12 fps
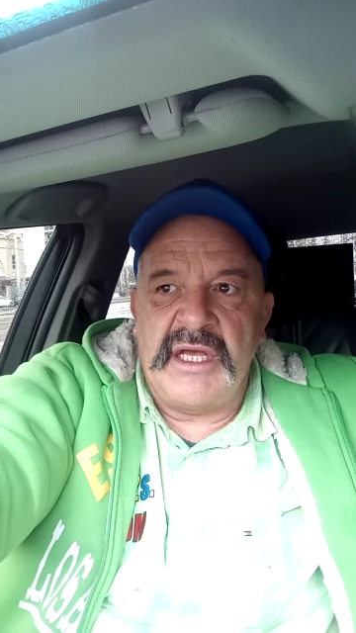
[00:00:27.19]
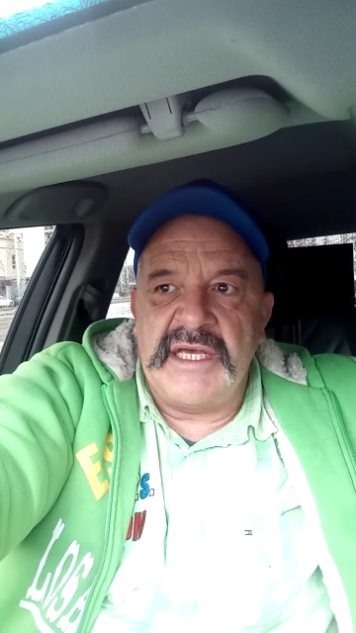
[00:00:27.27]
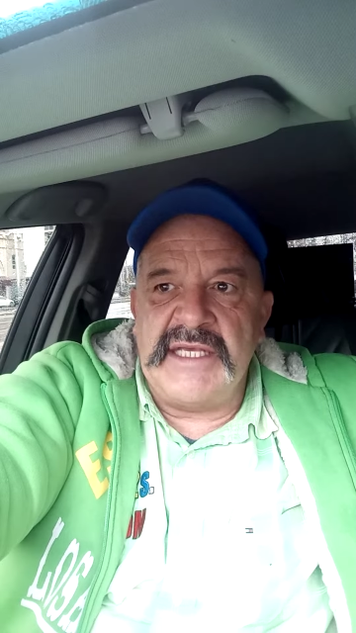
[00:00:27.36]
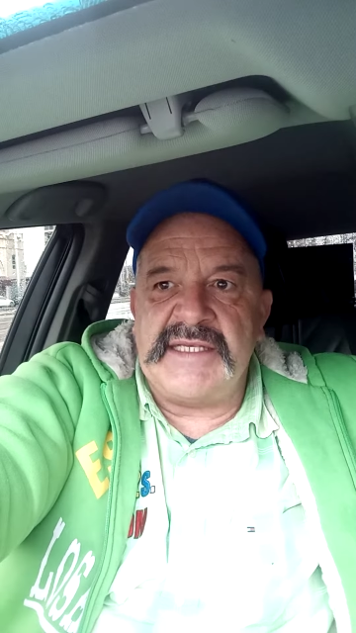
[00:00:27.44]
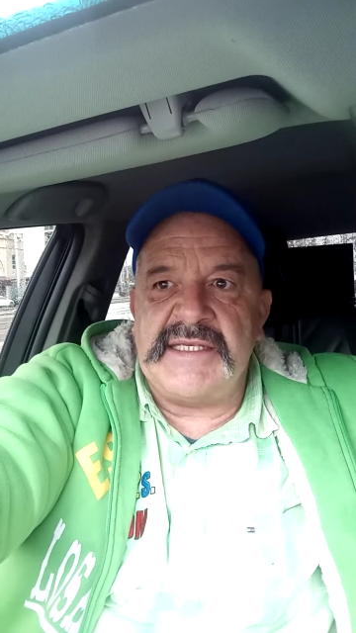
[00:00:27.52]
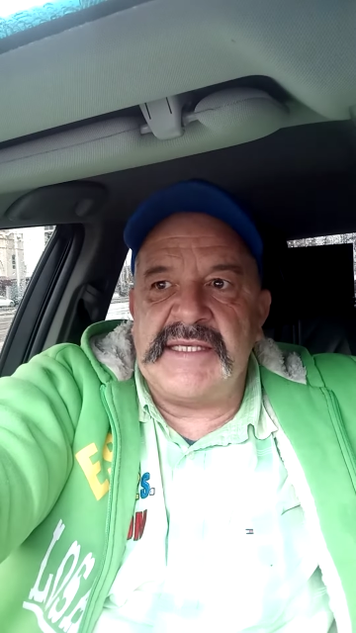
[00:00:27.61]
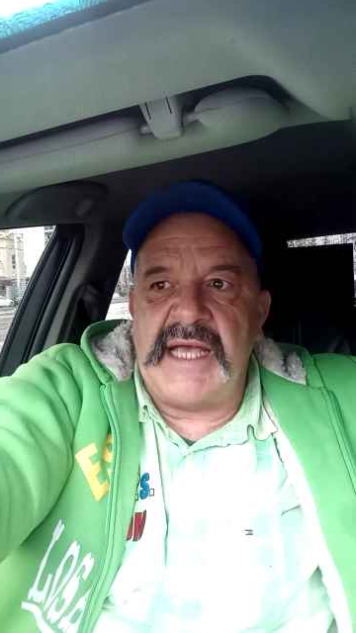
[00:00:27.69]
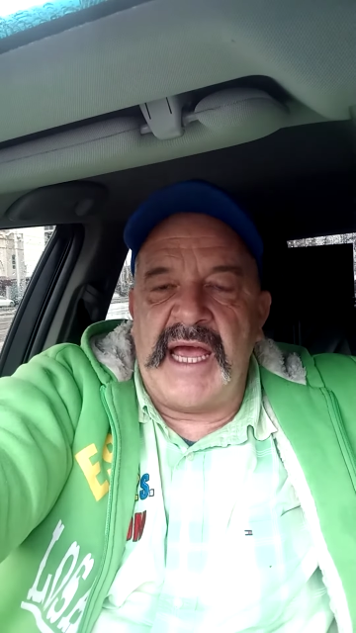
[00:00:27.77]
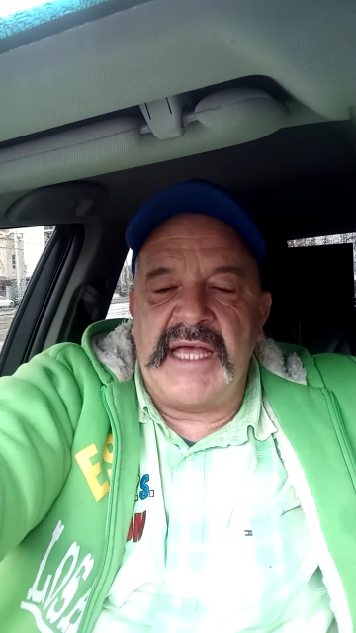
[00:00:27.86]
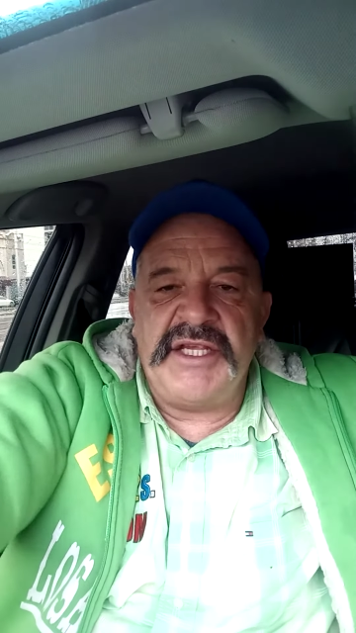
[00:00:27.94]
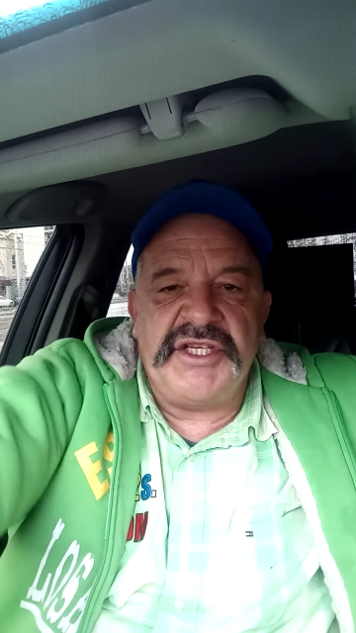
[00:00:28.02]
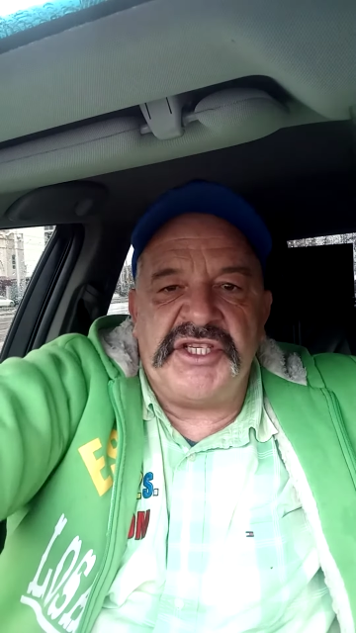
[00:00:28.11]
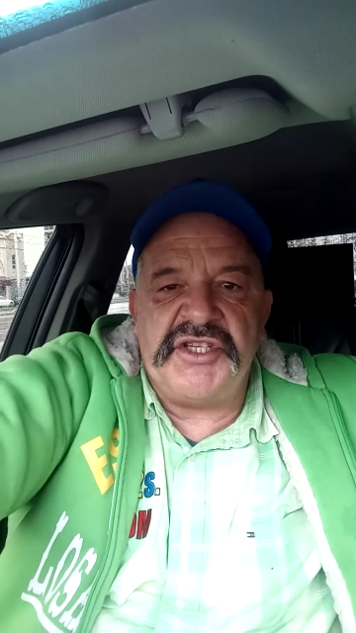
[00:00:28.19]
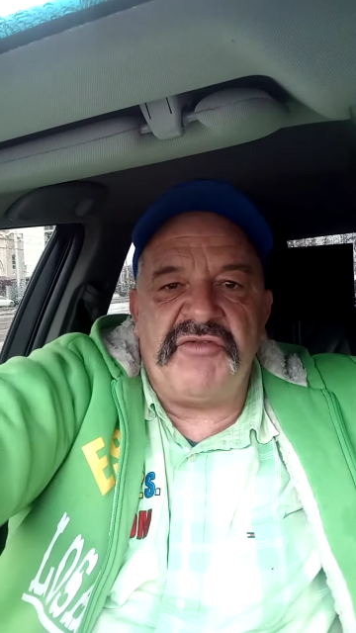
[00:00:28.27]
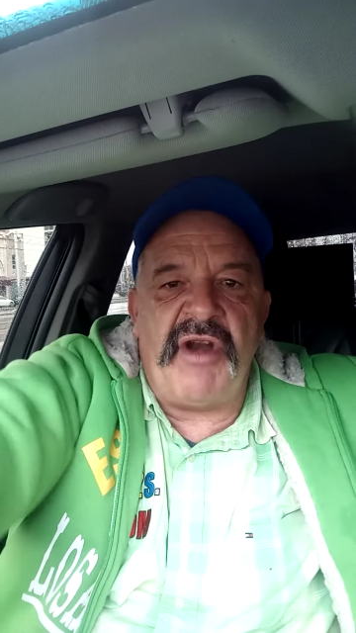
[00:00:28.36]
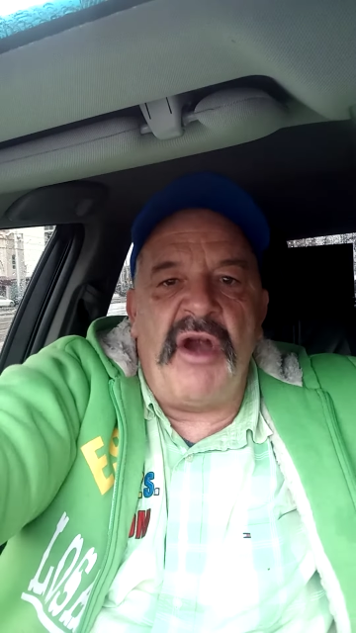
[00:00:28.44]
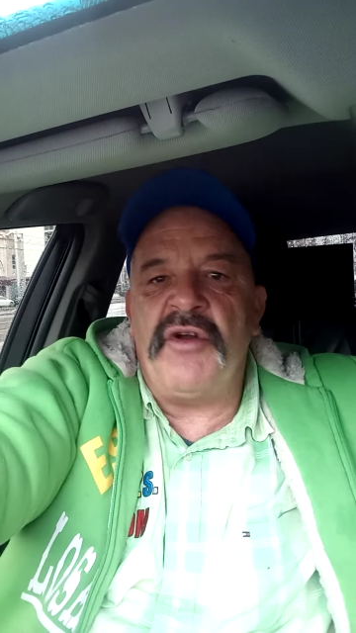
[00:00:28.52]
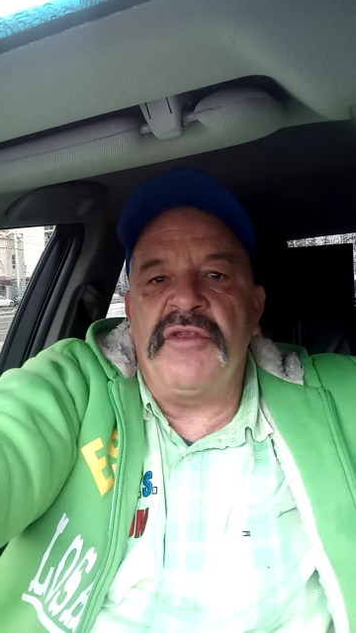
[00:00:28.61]
It's uh, you just
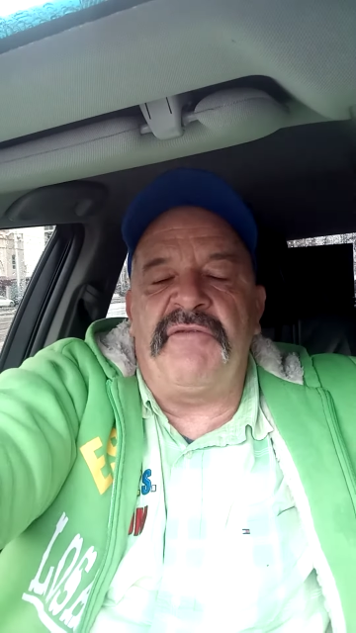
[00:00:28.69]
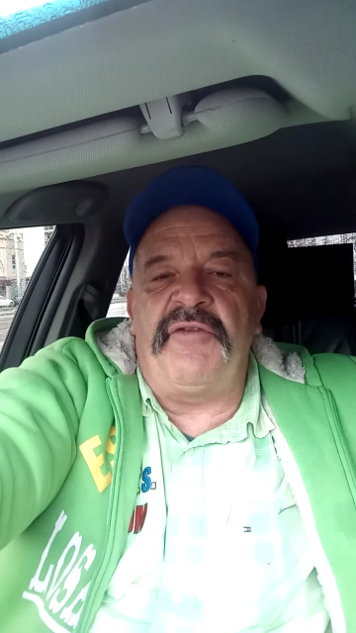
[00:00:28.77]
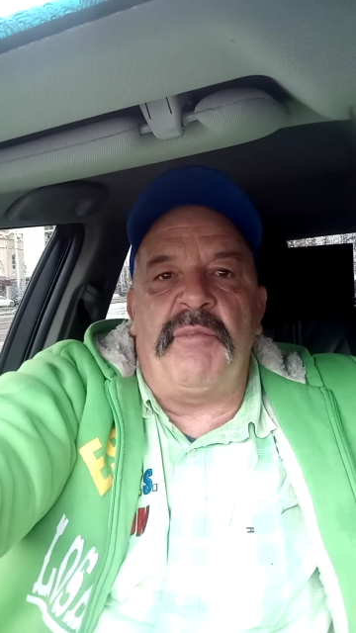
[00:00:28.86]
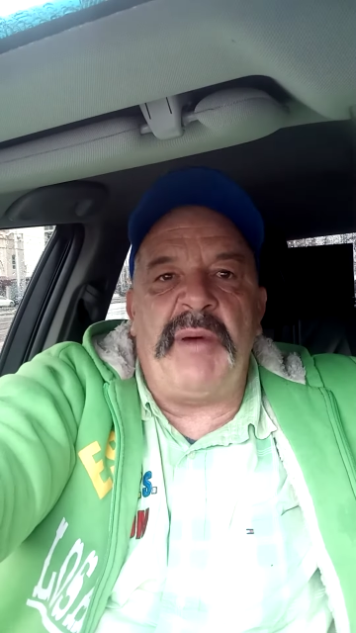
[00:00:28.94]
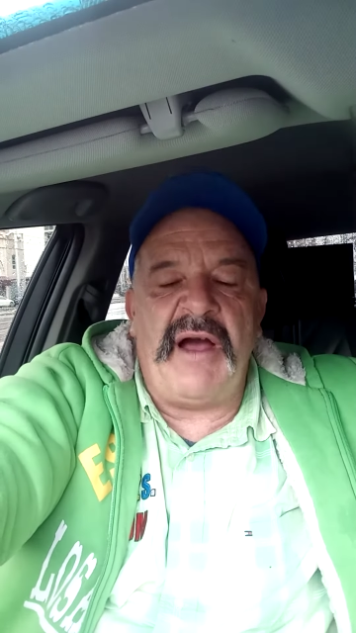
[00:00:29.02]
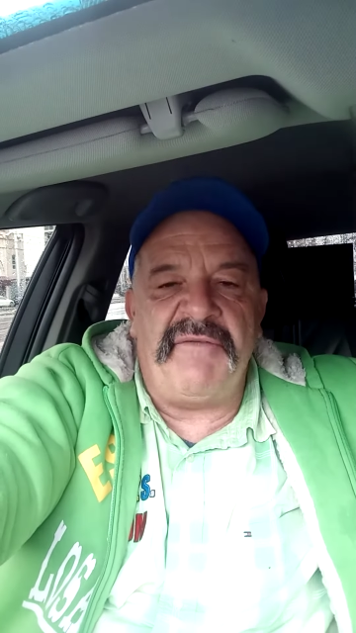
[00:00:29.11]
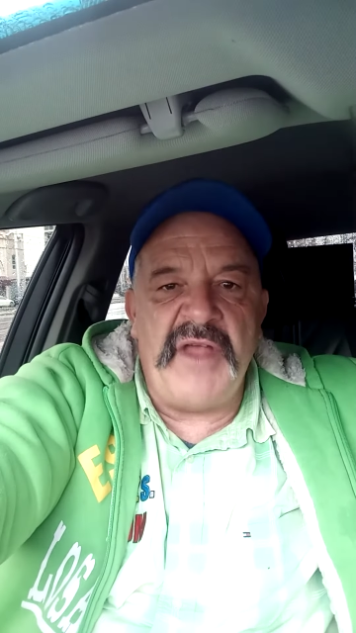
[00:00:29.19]
throw it on the footpath.